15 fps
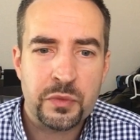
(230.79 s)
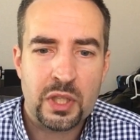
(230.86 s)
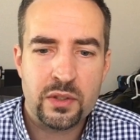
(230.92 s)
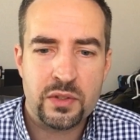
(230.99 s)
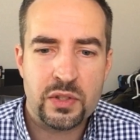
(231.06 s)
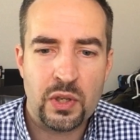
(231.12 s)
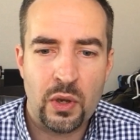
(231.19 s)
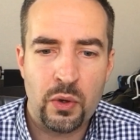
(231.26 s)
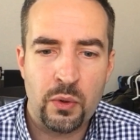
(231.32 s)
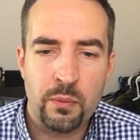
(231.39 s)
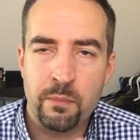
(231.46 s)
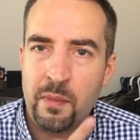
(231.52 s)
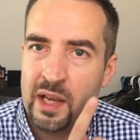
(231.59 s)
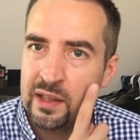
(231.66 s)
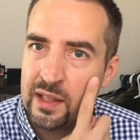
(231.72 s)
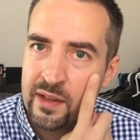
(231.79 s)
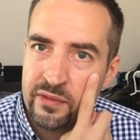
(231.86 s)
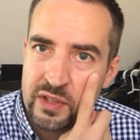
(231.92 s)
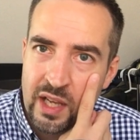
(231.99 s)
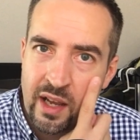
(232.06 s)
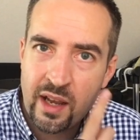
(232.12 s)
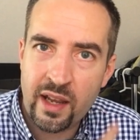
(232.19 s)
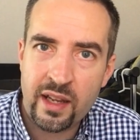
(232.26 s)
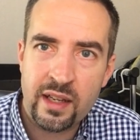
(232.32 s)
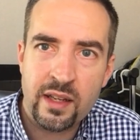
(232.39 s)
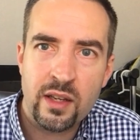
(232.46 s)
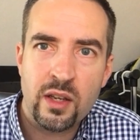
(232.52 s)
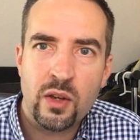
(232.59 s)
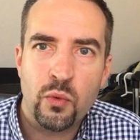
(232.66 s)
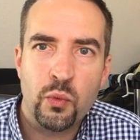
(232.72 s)
So my left eye,
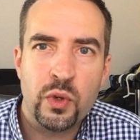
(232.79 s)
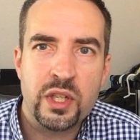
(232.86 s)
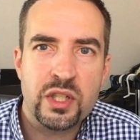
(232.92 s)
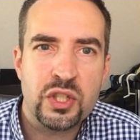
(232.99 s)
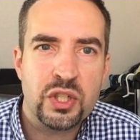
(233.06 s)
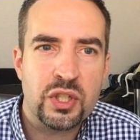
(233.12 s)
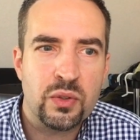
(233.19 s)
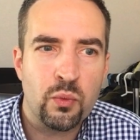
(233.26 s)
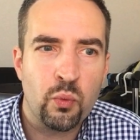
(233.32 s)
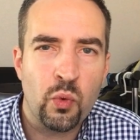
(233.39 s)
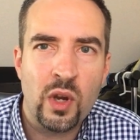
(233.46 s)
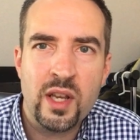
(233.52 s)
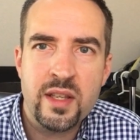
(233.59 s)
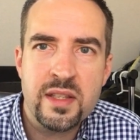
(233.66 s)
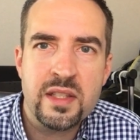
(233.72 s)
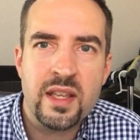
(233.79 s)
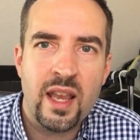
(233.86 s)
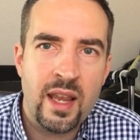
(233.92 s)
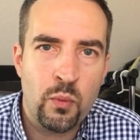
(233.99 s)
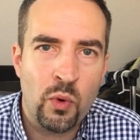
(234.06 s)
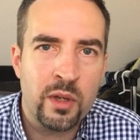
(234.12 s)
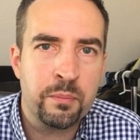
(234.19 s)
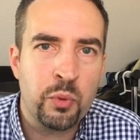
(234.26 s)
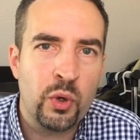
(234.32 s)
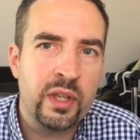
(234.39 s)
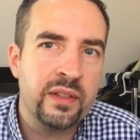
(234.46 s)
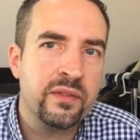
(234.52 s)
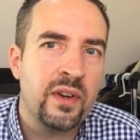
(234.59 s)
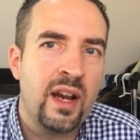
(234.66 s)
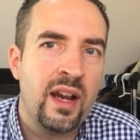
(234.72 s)
which was a
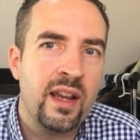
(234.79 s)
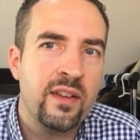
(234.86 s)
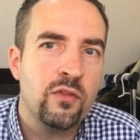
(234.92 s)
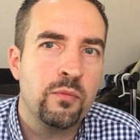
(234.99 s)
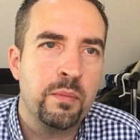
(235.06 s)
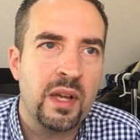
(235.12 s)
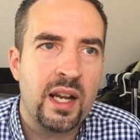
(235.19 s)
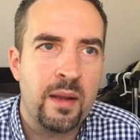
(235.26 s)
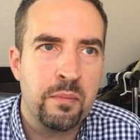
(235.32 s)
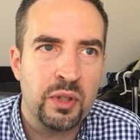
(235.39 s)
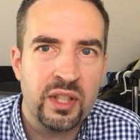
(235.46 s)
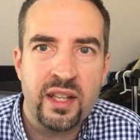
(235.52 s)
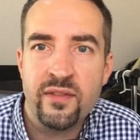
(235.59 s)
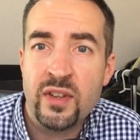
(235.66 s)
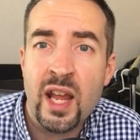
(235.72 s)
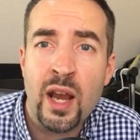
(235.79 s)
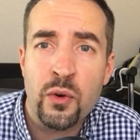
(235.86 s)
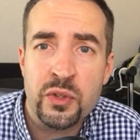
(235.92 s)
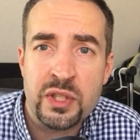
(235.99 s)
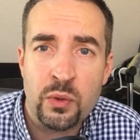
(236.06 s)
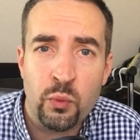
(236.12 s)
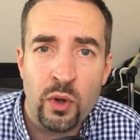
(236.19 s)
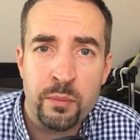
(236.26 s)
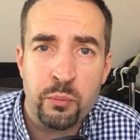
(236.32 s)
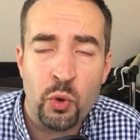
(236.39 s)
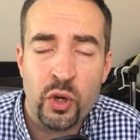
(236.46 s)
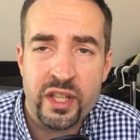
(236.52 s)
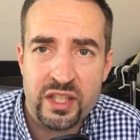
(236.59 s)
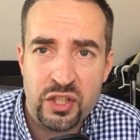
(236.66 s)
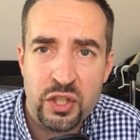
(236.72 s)
1.5, but I believe now is a
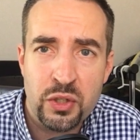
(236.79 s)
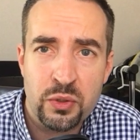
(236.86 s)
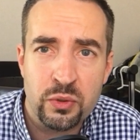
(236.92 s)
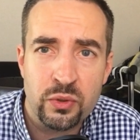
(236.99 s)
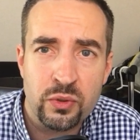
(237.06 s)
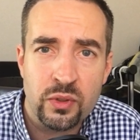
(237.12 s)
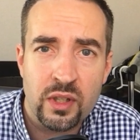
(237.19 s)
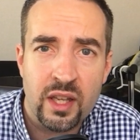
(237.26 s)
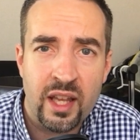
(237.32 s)
1.2,